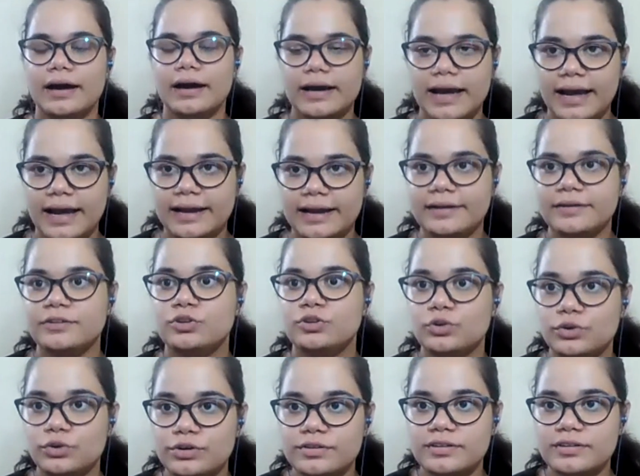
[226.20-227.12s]
And
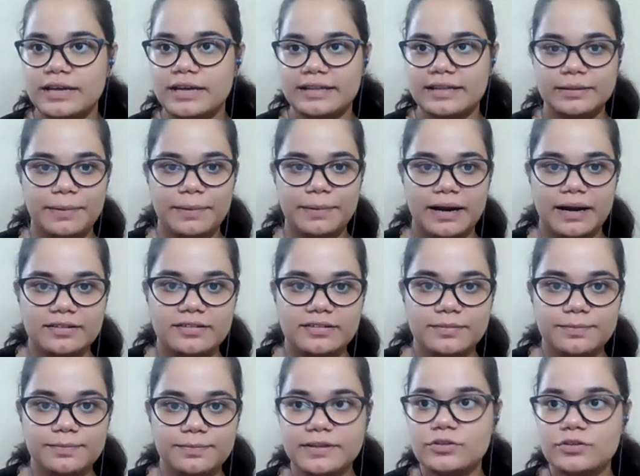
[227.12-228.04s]
those and the
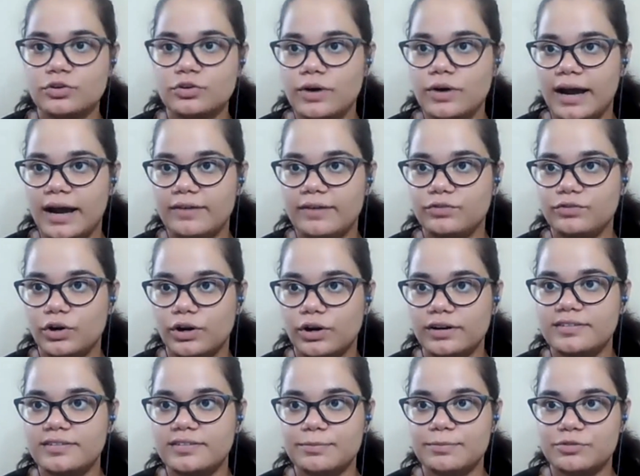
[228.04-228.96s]
participants who have
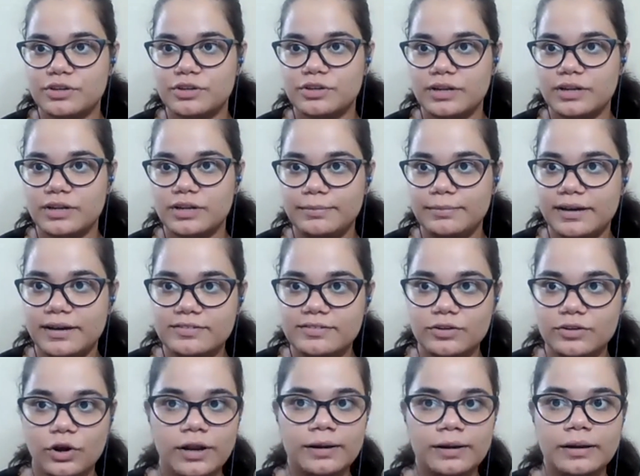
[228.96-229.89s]
not subscribed us
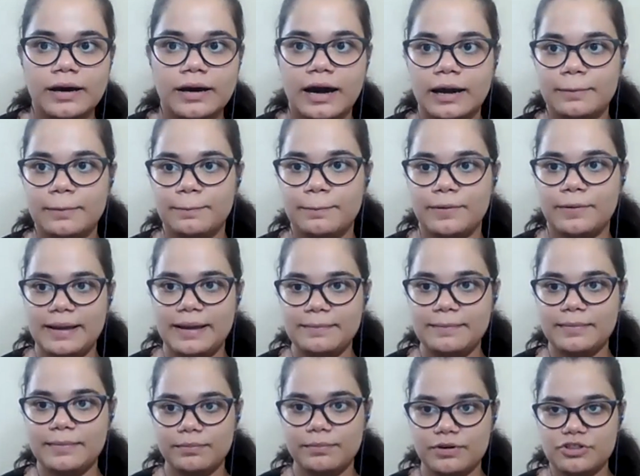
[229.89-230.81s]
on our
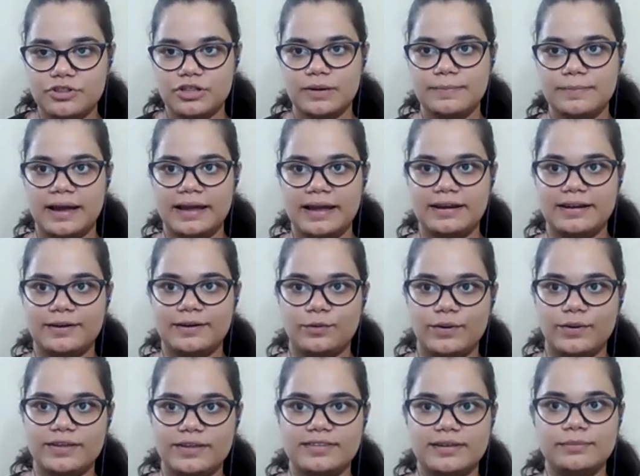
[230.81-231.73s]
Prime membership, I
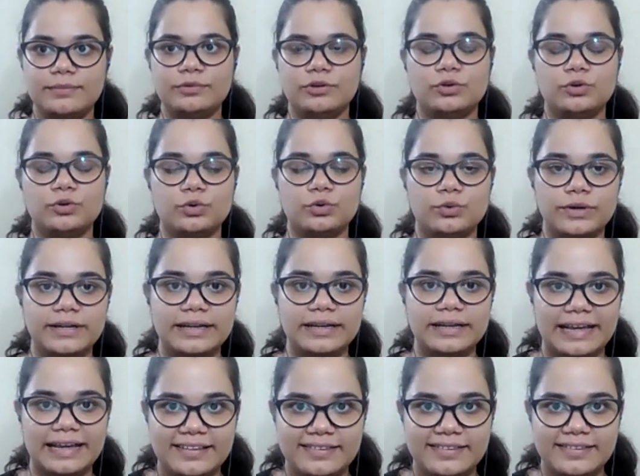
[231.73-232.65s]
request them to do it
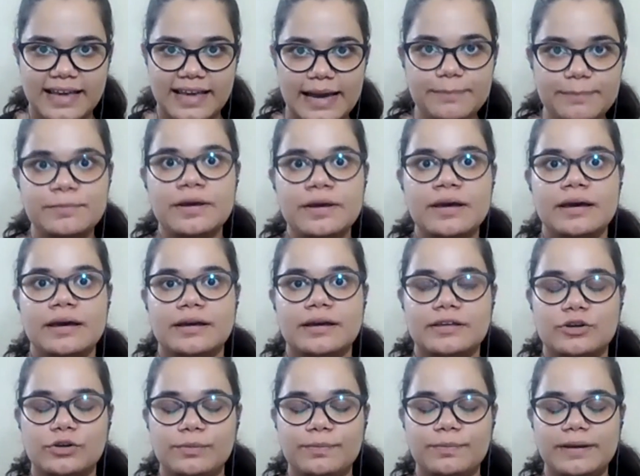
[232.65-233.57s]
ASAP.
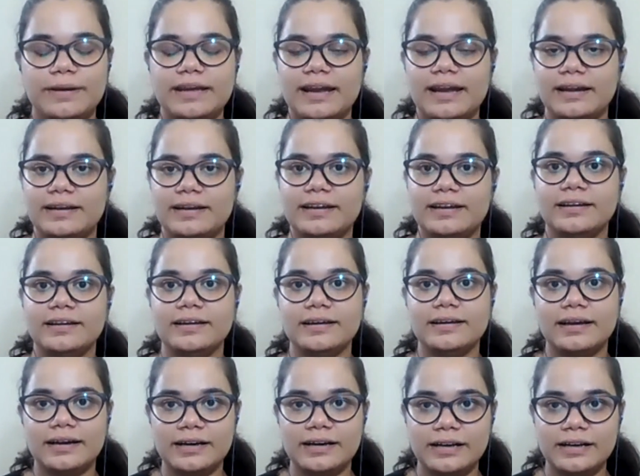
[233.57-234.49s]
You will be
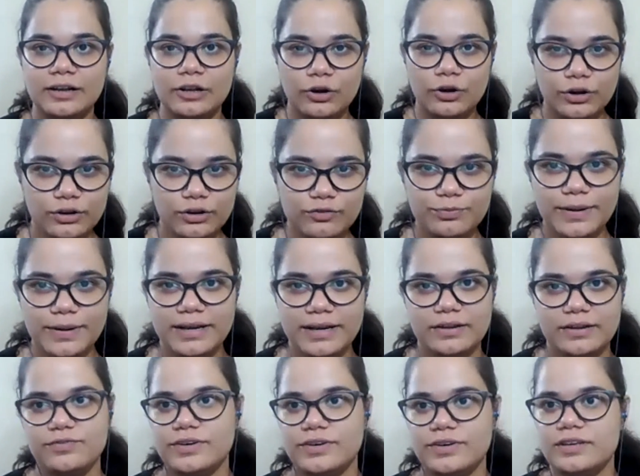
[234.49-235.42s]
getting a lot of
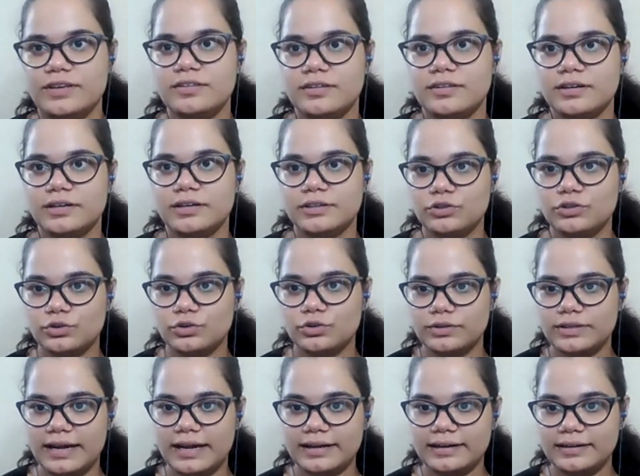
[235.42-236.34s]
benefits uh,
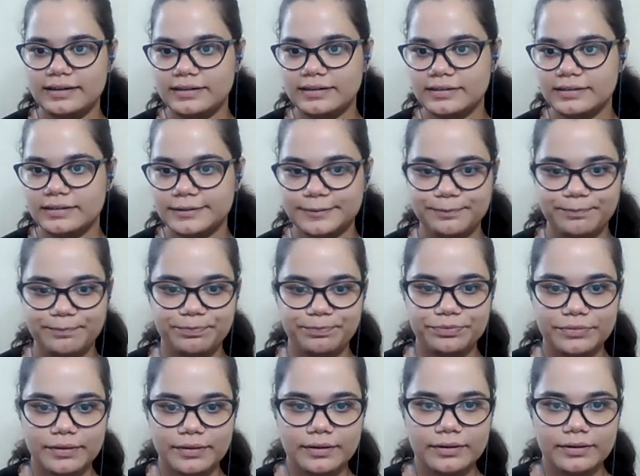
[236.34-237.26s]
through that uh,
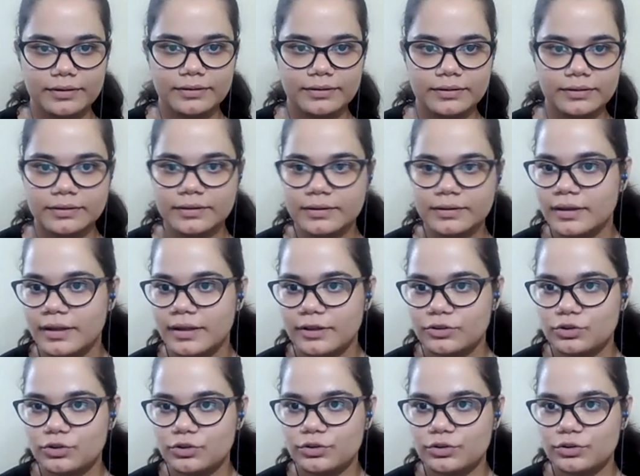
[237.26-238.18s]

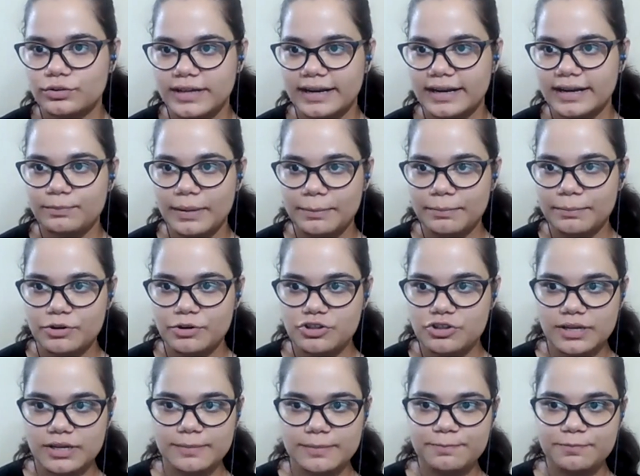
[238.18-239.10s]
through that
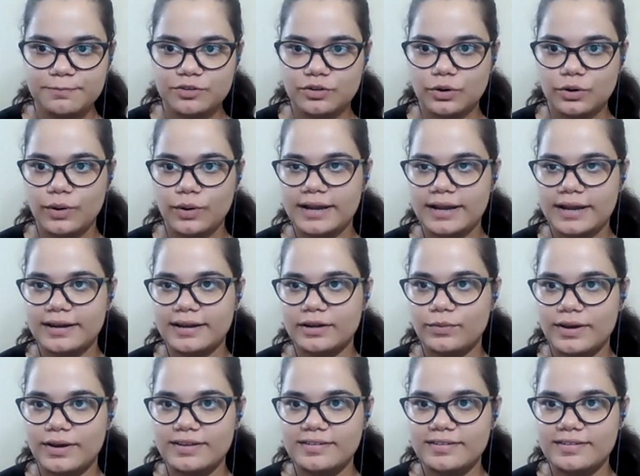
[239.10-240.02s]
membership. So I
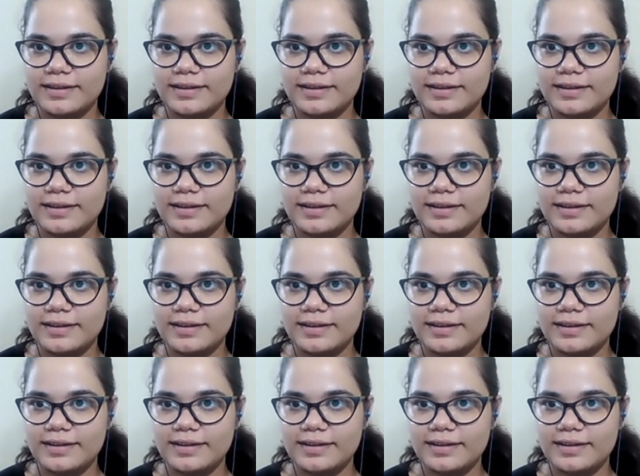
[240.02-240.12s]
request